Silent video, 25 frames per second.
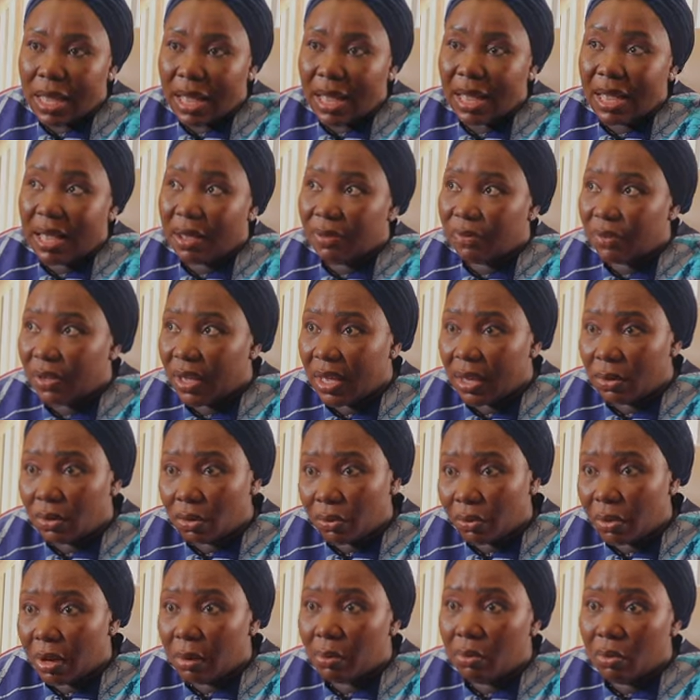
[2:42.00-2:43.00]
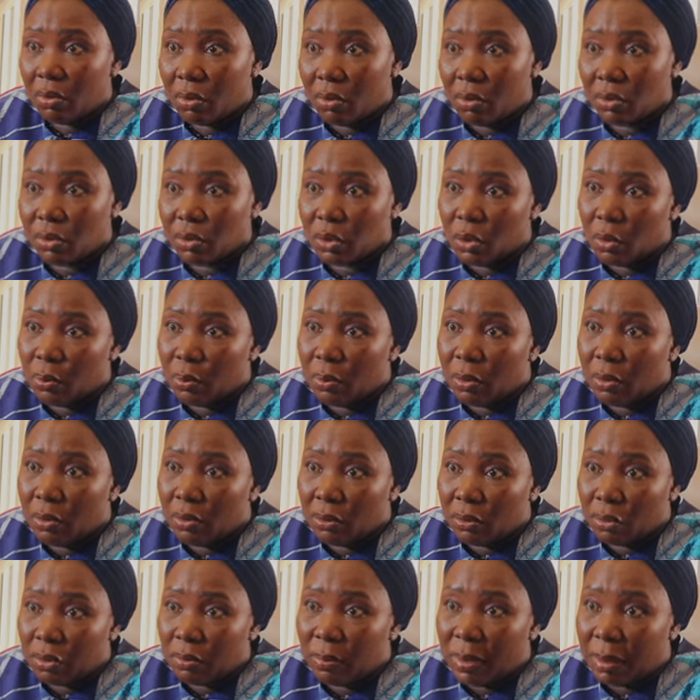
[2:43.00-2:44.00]
I have heard Honorable Kojo
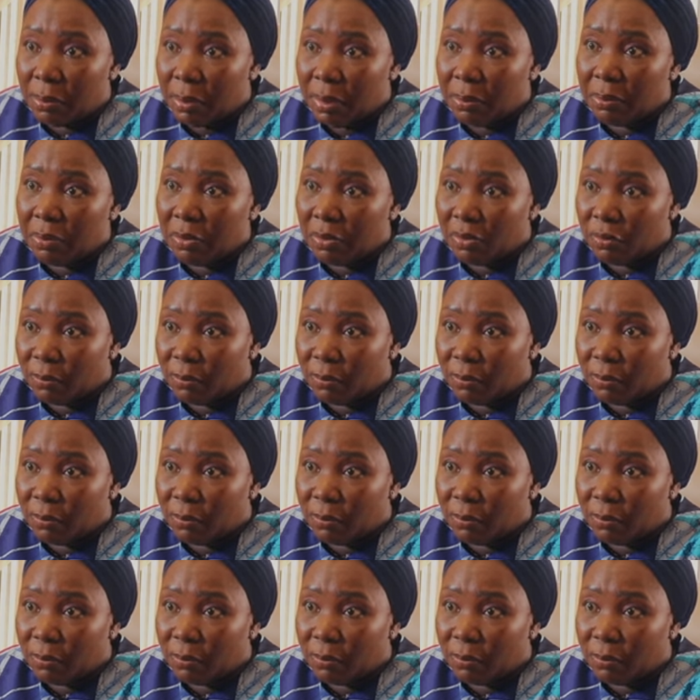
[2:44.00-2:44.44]
Oponko, a member of